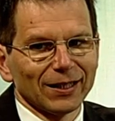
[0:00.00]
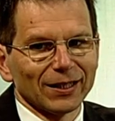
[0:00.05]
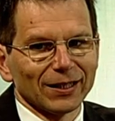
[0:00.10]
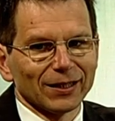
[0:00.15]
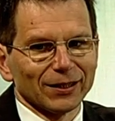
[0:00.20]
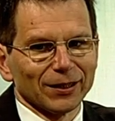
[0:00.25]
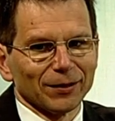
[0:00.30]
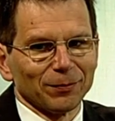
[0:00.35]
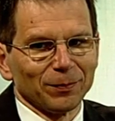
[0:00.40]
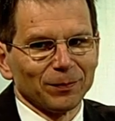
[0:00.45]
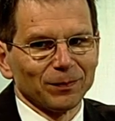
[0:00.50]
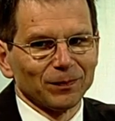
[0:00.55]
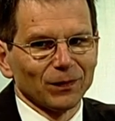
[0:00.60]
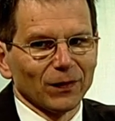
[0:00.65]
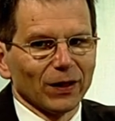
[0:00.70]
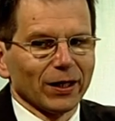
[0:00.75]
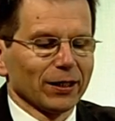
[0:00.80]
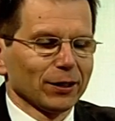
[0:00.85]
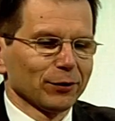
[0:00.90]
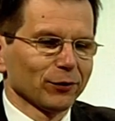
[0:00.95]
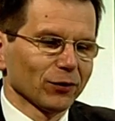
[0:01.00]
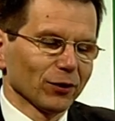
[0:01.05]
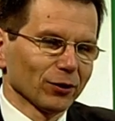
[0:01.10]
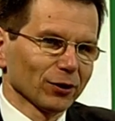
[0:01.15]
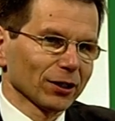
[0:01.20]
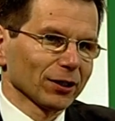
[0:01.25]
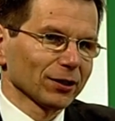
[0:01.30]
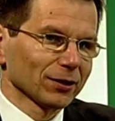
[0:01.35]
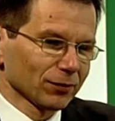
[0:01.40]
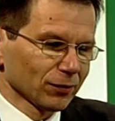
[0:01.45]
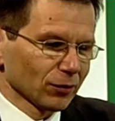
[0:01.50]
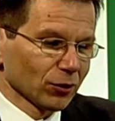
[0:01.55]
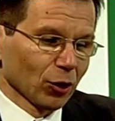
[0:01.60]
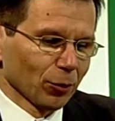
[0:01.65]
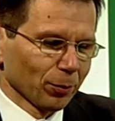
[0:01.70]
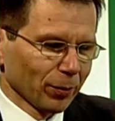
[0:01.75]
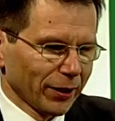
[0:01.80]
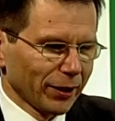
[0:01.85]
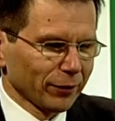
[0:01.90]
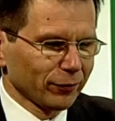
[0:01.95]
And if you look at,
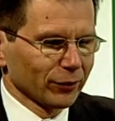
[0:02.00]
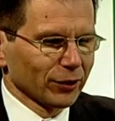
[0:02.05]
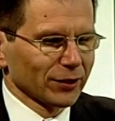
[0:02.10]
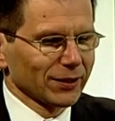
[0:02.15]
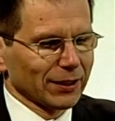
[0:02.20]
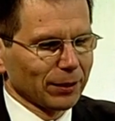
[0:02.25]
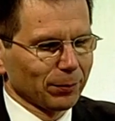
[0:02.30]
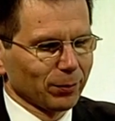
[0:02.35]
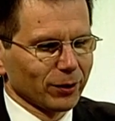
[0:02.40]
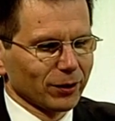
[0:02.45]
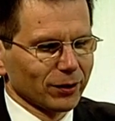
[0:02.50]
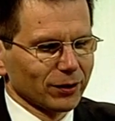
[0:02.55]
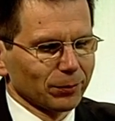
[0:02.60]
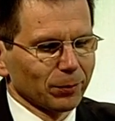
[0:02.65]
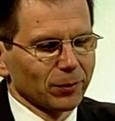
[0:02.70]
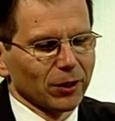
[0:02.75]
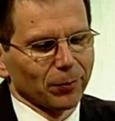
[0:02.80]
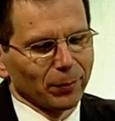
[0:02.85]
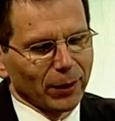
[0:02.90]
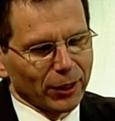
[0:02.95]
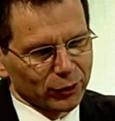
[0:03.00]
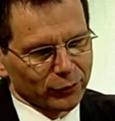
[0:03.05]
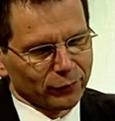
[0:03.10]
compare, for example, the amount